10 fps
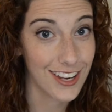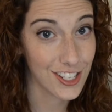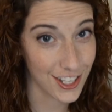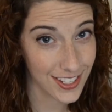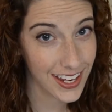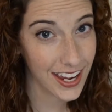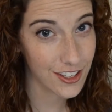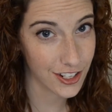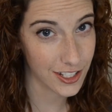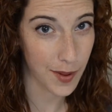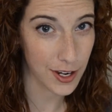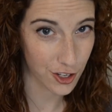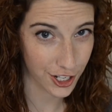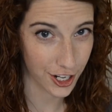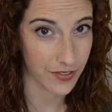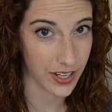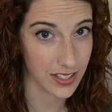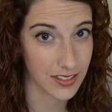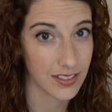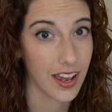just in case you're especially nervous,